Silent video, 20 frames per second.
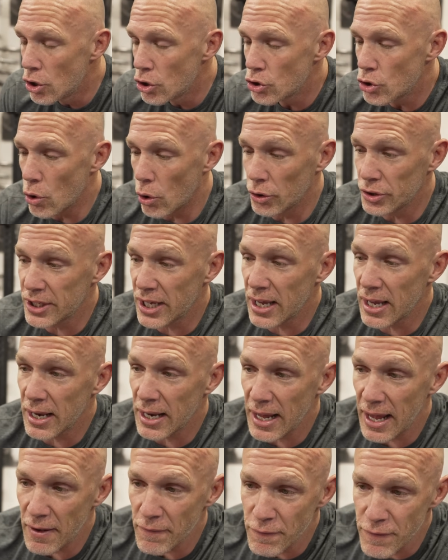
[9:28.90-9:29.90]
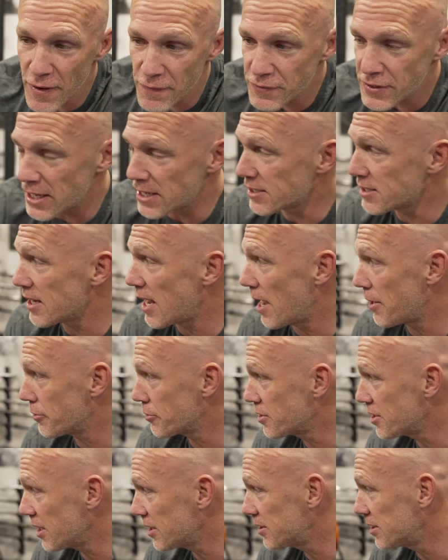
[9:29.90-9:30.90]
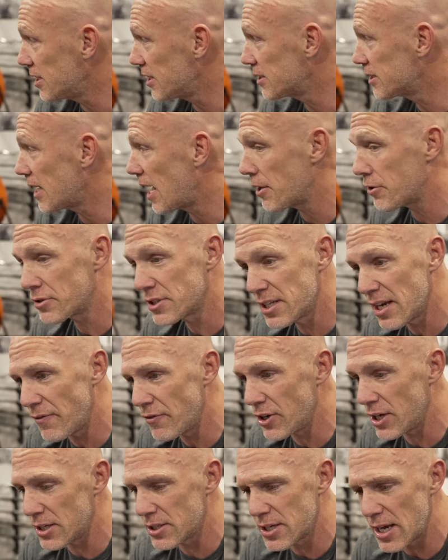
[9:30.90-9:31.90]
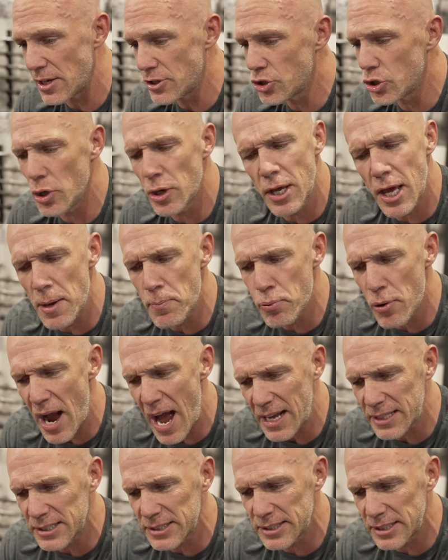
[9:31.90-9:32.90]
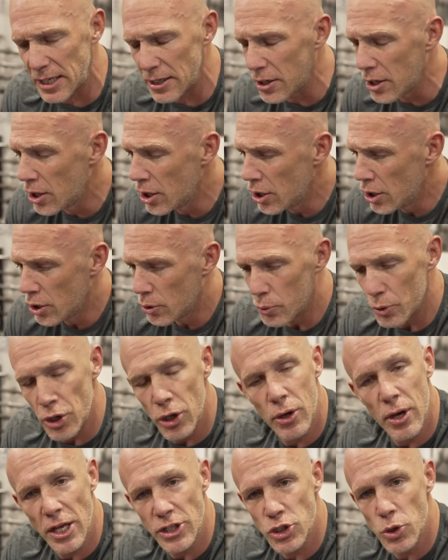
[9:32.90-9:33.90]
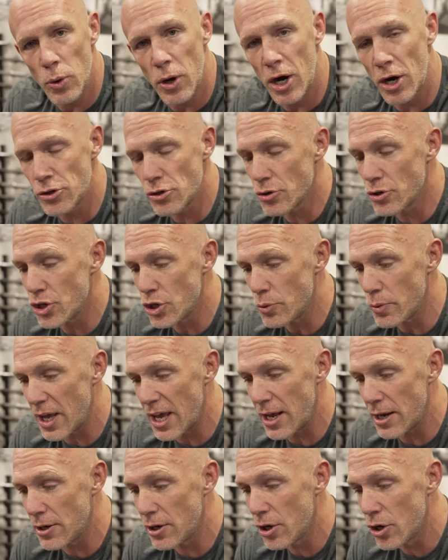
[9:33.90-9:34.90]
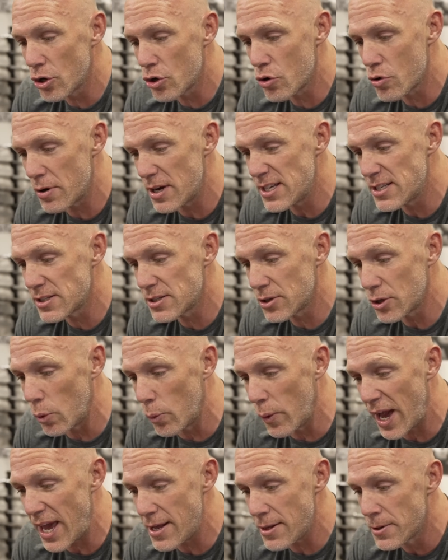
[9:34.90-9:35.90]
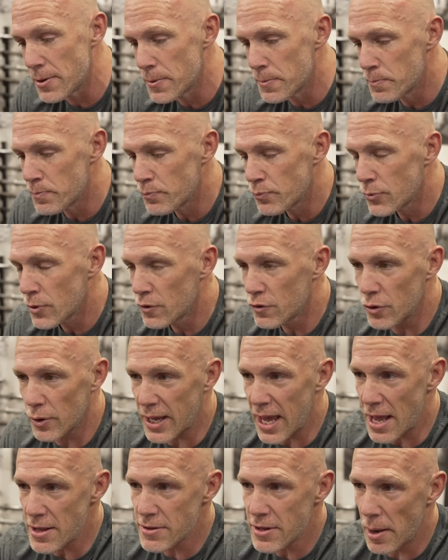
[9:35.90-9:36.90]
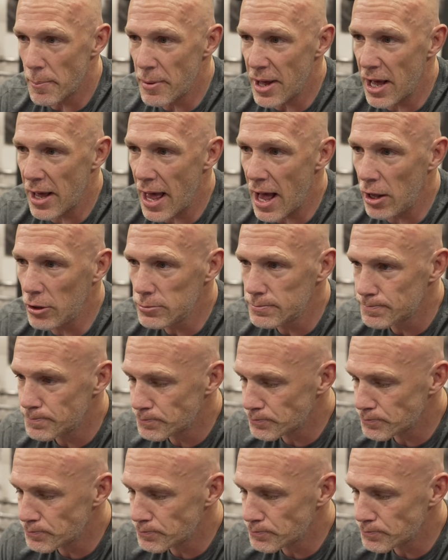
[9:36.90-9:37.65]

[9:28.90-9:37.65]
you're only gonna get 50 a side or 60 a side or 70 a side, so you keep practicing. When you get to 100, you increase the weight. So again, dumbbell held,